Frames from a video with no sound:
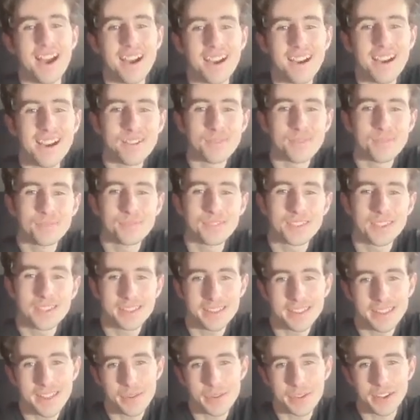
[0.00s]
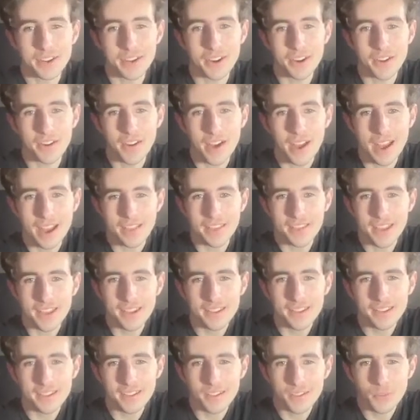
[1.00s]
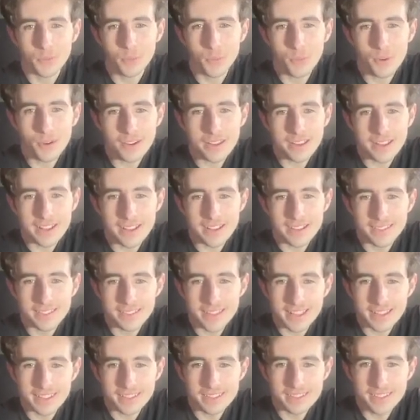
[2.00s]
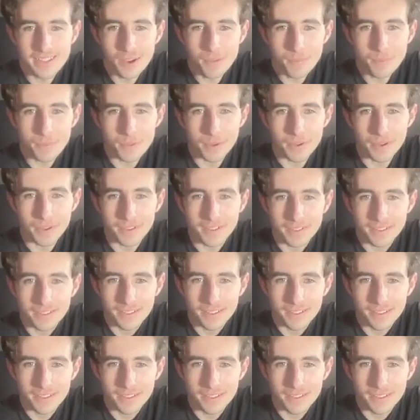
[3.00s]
um, so there we go. And then what is this number?